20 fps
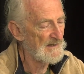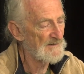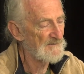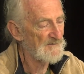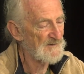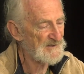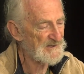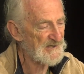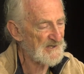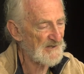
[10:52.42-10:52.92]

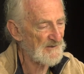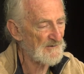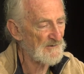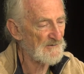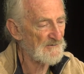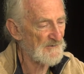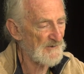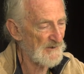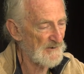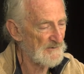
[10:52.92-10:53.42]

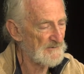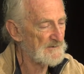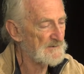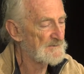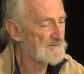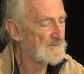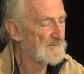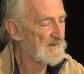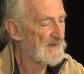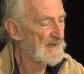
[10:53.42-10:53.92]
Fitzgerald wrote
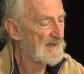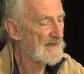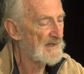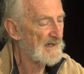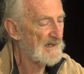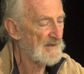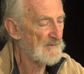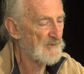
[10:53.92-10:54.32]
and